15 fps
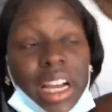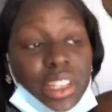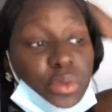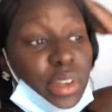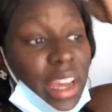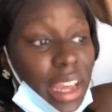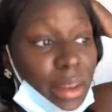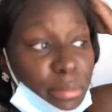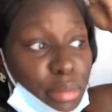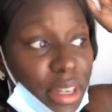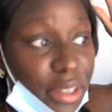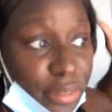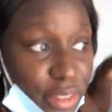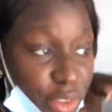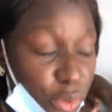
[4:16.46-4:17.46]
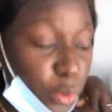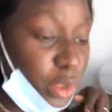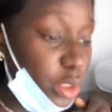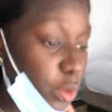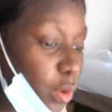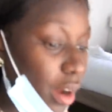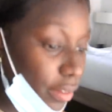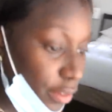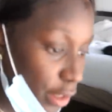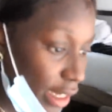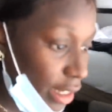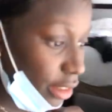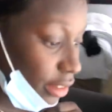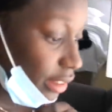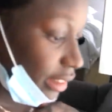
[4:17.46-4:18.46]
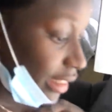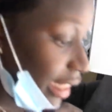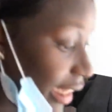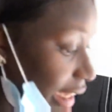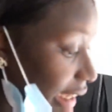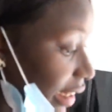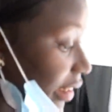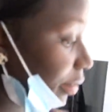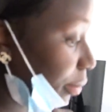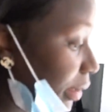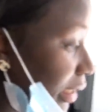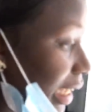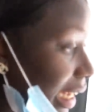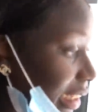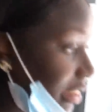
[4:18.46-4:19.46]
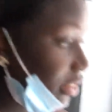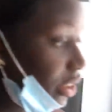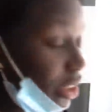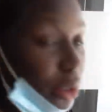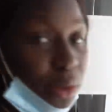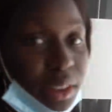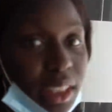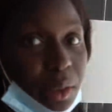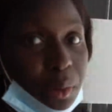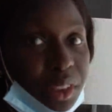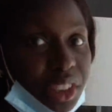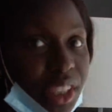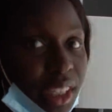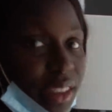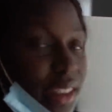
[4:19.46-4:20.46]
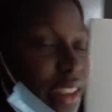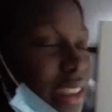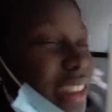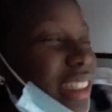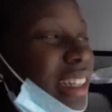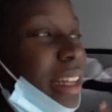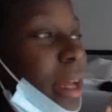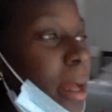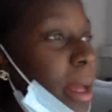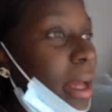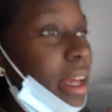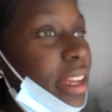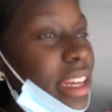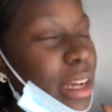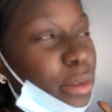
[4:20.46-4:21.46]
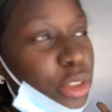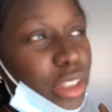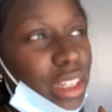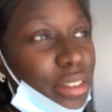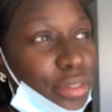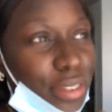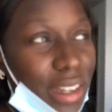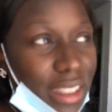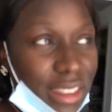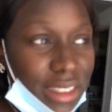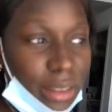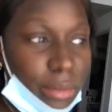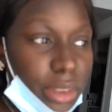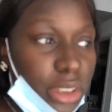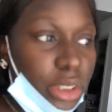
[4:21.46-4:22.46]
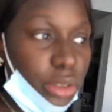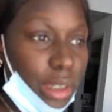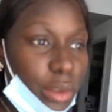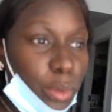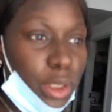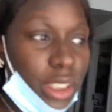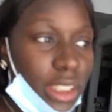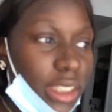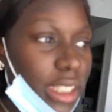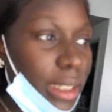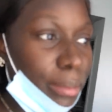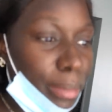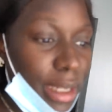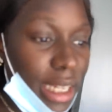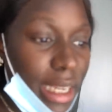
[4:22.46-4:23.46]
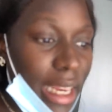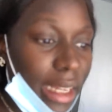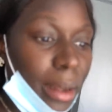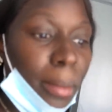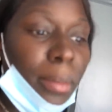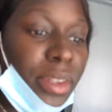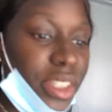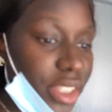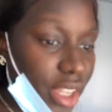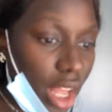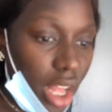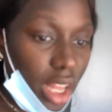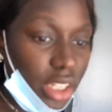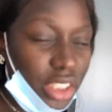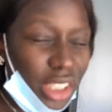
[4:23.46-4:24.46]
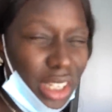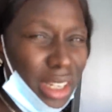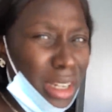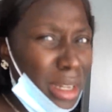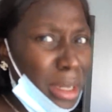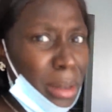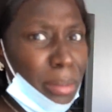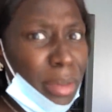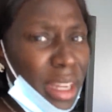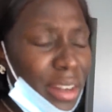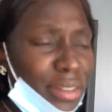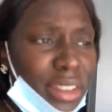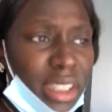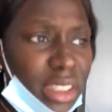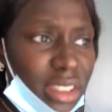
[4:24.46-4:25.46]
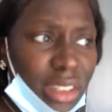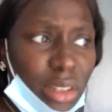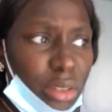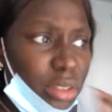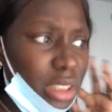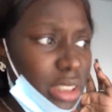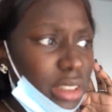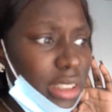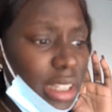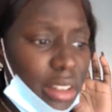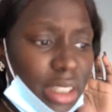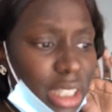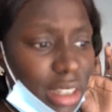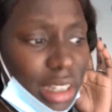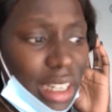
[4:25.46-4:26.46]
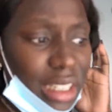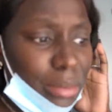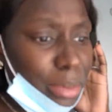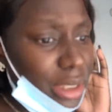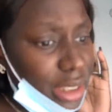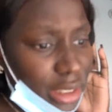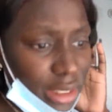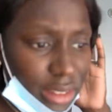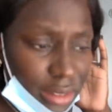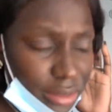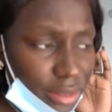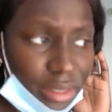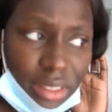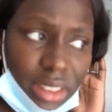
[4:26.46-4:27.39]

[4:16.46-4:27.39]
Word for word: guys, we had breakfast. We went to Waffle House, and we got to our hotel. We checked in. Now we trying to find something to do. I wanted to get Bay like a massage, but everything's closed in South Carolina because of